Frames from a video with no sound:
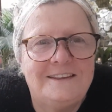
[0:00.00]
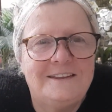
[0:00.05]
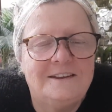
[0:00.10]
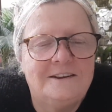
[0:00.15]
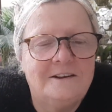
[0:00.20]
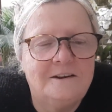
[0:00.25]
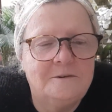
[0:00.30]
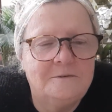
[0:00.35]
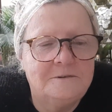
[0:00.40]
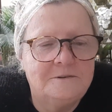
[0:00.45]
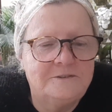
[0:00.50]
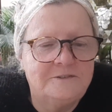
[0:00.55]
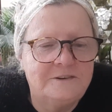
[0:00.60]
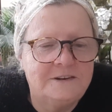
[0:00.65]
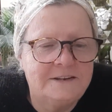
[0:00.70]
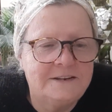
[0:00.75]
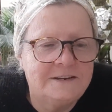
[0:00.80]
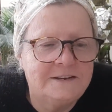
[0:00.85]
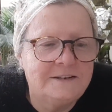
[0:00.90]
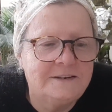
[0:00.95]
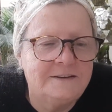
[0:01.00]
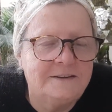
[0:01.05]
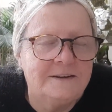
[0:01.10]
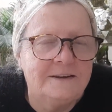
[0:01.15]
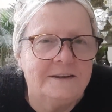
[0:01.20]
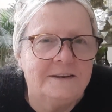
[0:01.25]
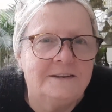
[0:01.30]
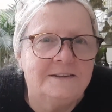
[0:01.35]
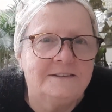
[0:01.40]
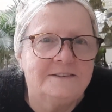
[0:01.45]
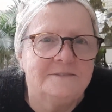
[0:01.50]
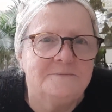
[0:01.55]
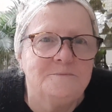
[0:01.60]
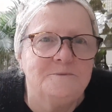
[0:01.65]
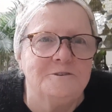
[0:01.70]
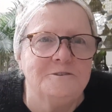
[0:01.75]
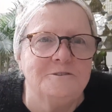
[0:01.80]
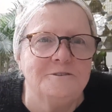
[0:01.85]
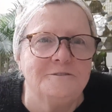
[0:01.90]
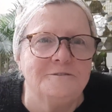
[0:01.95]
then I will drink it, and it's
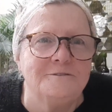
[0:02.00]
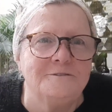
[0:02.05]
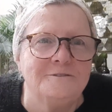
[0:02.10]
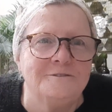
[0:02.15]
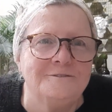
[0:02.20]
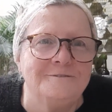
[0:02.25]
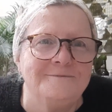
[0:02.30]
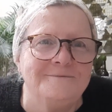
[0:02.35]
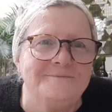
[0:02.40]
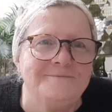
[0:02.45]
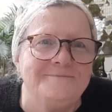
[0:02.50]
beautiful.